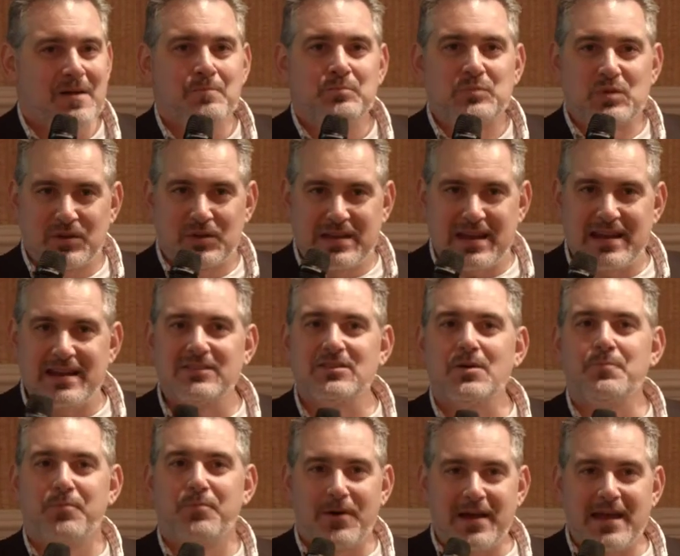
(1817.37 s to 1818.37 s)
You're getting
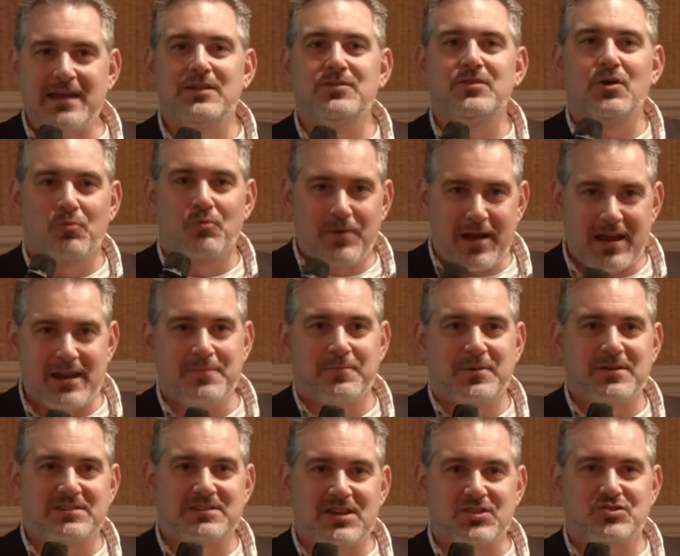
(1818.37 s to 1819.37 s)
the brain in the ready
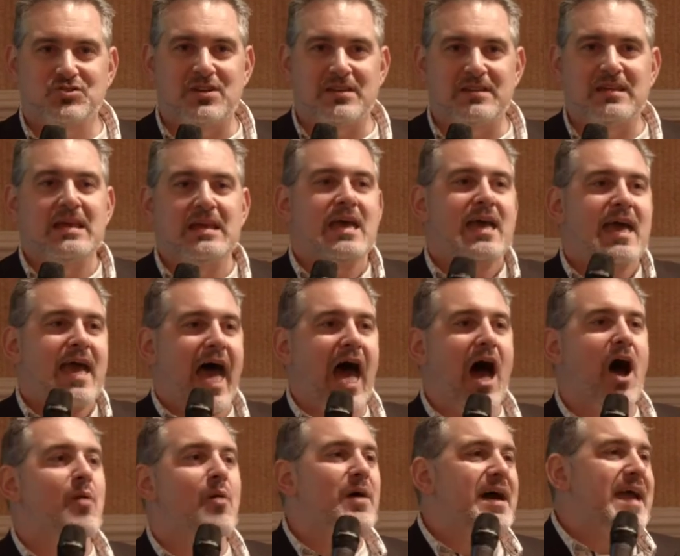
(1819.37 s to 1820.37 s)
position.
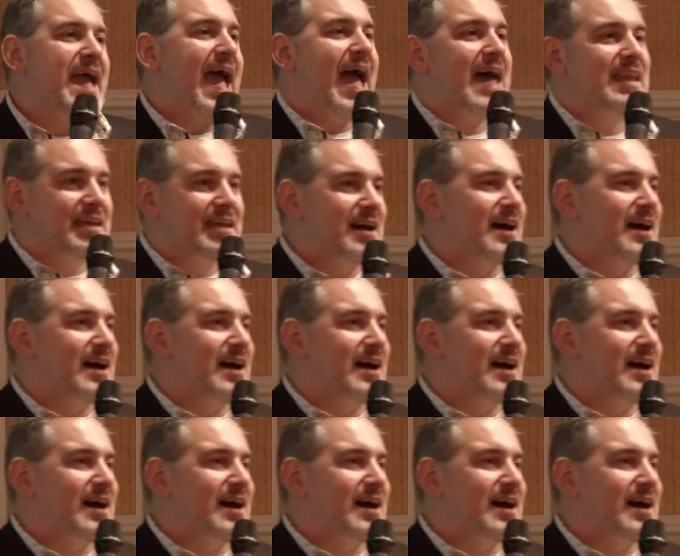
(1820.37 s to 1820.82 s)
How am I adding